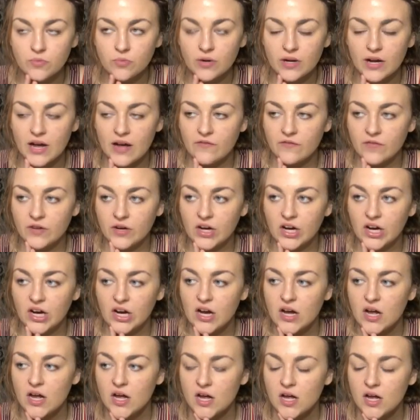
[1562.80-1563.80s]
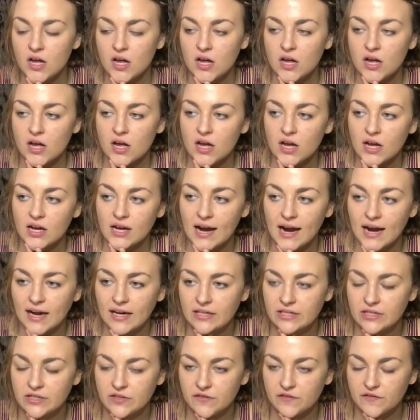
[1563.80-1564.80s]
whatever
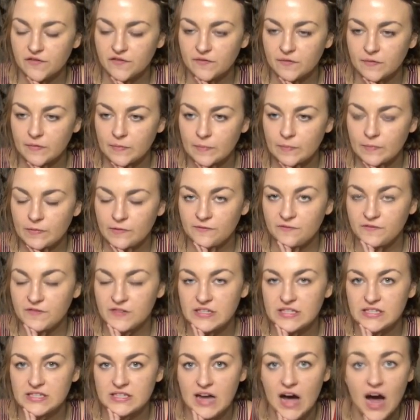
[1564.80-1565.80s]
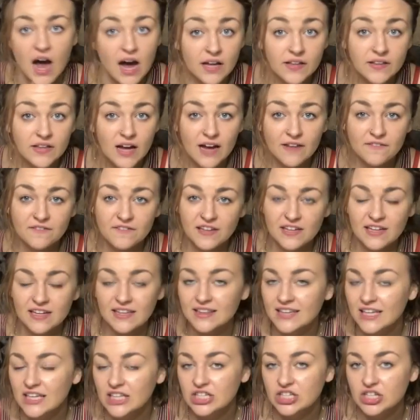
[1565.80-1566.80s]
kind of facade I feel
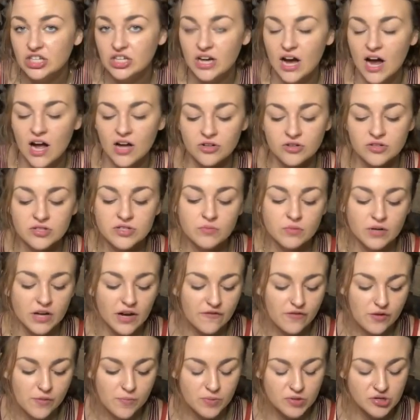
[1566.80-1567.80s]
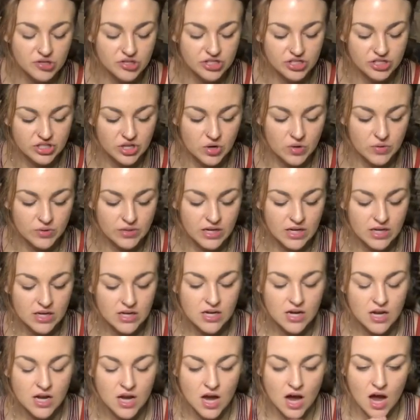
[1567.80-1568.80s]
like they took on or whatever
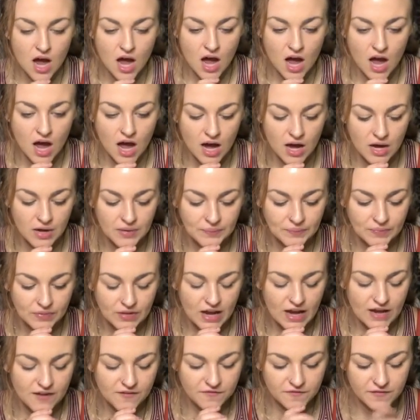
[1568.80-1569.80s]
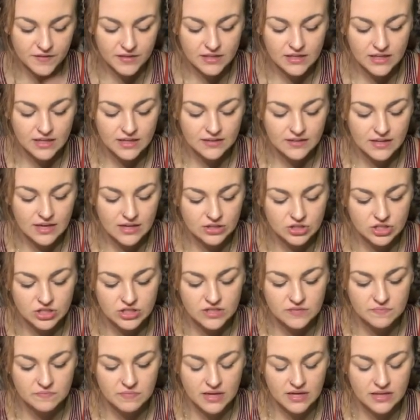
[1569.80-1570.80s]
persona, I feel like that
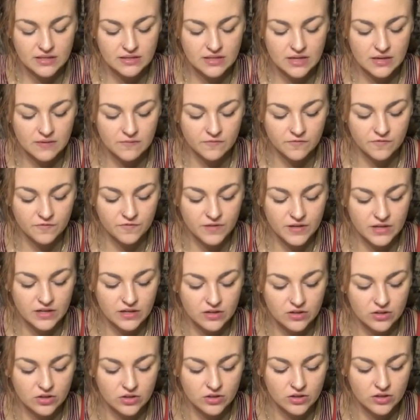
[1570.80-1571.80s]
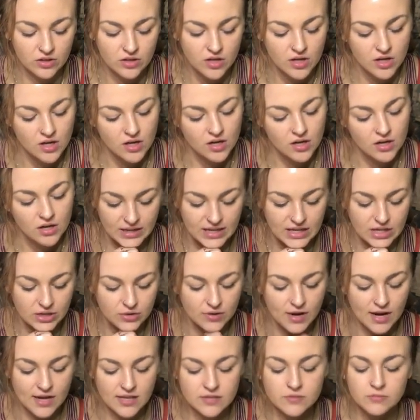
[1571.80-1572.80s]
just made them feel like you
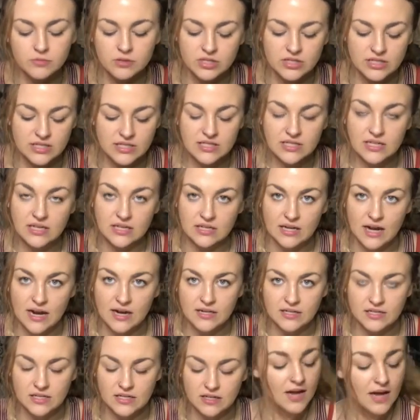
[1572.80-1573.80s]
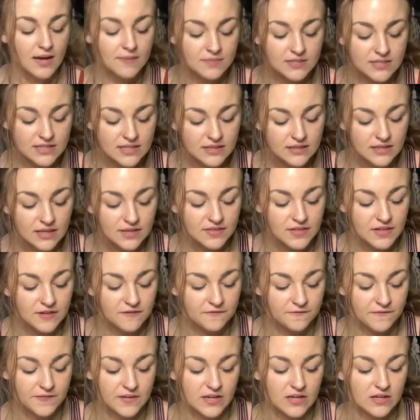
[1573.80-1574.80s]
guys were disconnected. I'm seeing that they
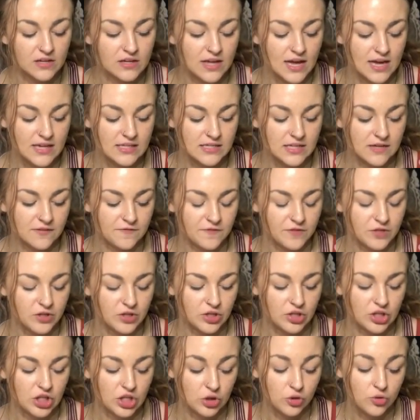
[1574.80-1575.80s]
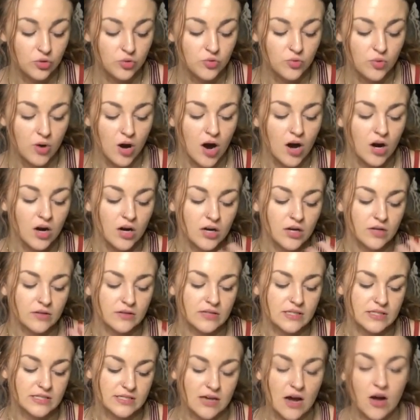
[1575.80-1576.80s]
feel as if you are
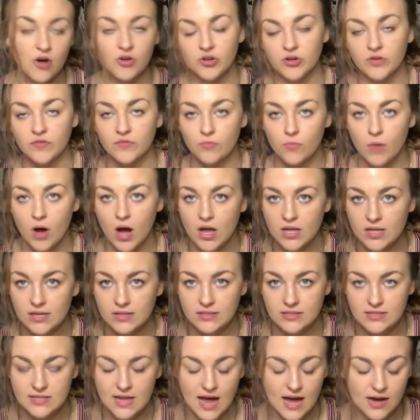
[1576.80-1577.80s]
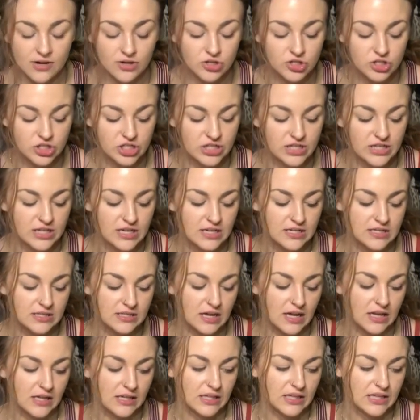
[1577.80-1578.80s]
this Daughter of Wands energy in
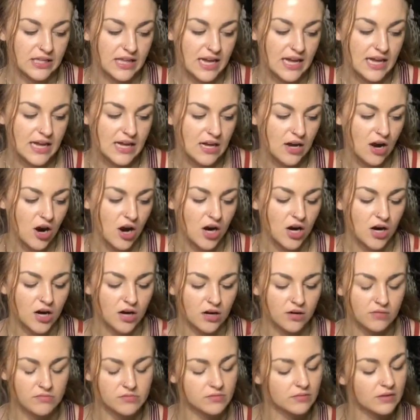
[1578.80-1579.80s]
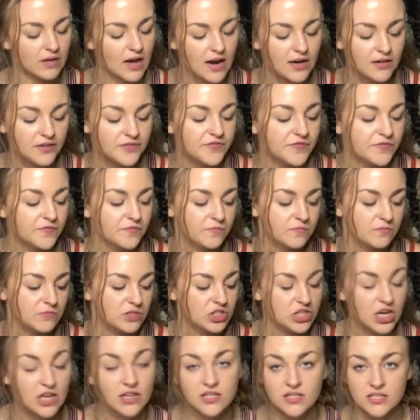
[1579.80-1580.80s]
that they are kind of
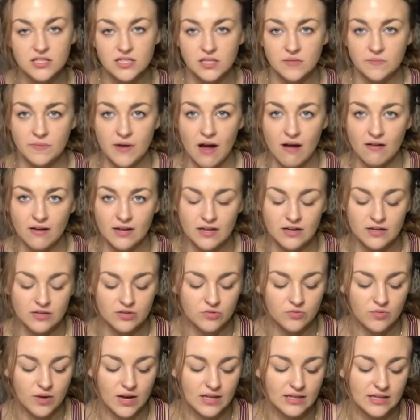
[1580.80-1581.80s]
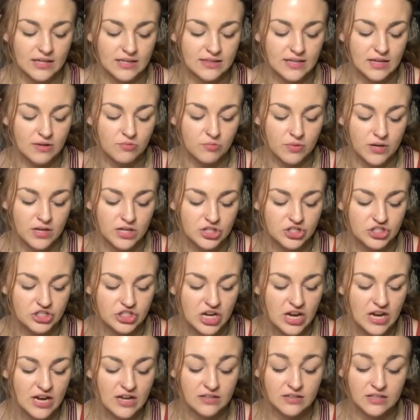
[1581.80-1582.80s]
jealous about it in a way. Like they wish
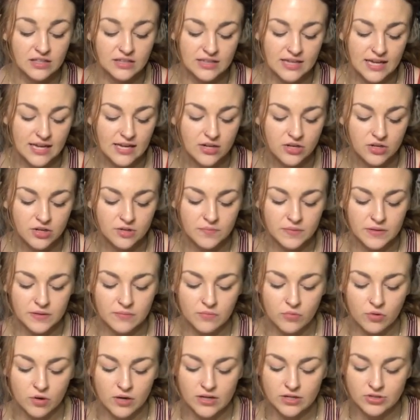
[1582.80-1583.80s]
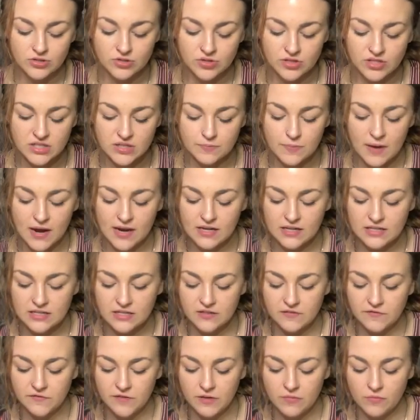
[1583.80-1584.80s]
that they could be more
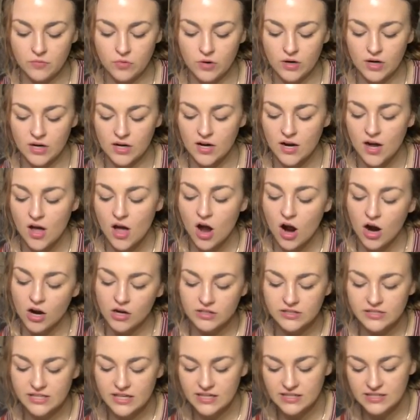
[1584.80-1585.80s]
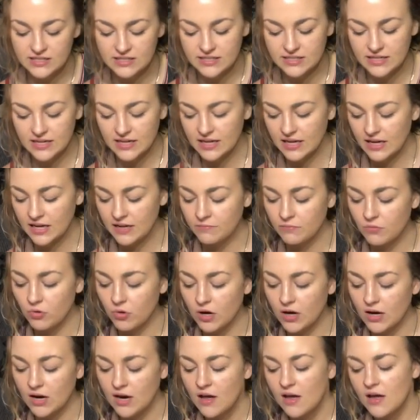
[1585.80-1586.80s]
introspective and more artistic and
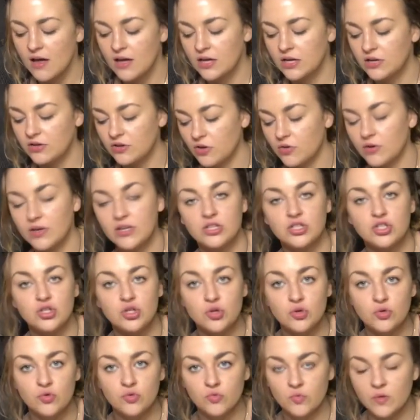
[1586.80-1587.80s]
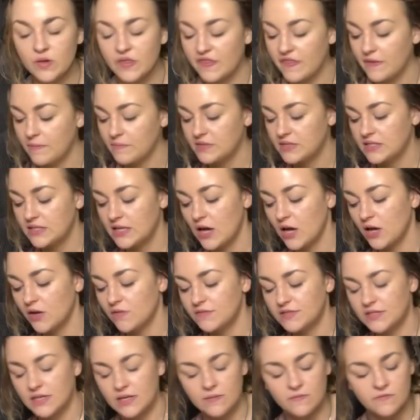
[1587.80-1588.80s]
more, you know, in tune with
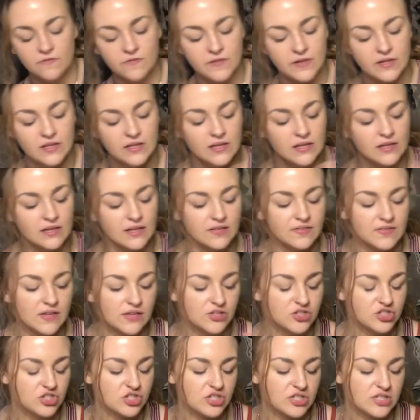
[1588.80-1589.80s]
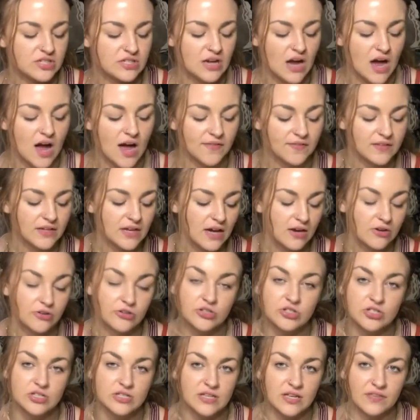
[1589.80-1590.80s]
themselves. And I'm feeling like that's just not the
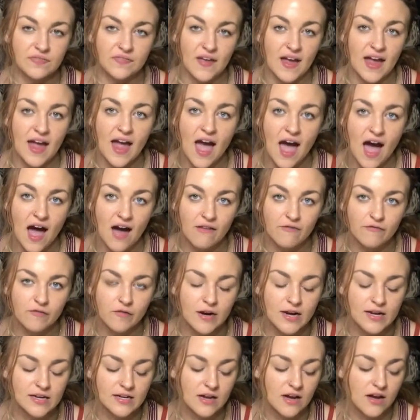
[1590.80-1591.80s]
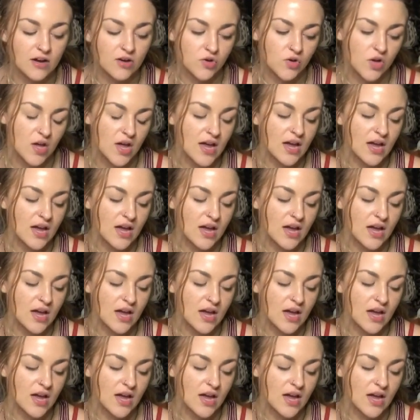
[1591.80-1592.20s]
energy that they have right now.